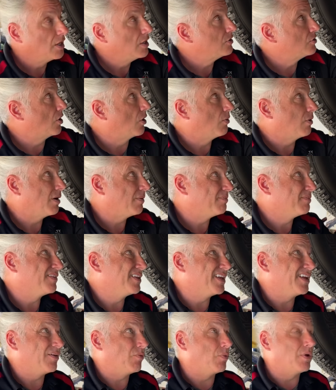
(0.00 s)
So
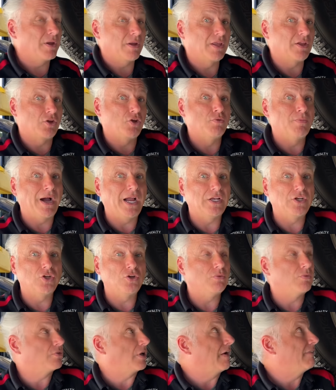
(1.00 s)
you might
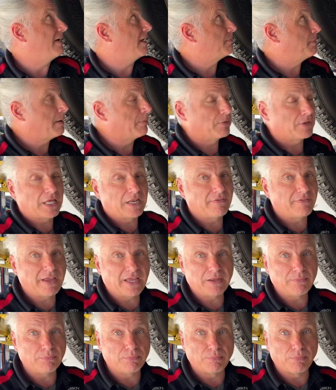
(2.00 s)
do, I've had people that have
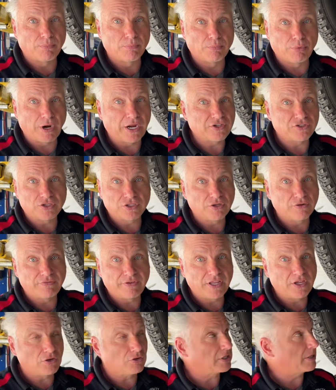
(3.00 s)
had brakes on their
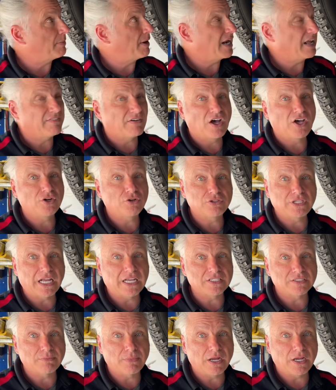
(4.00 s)
vehicle, they might have
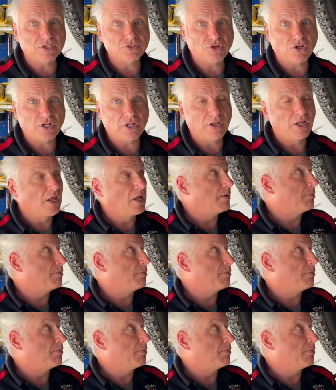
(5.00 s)
100,000 miles on it,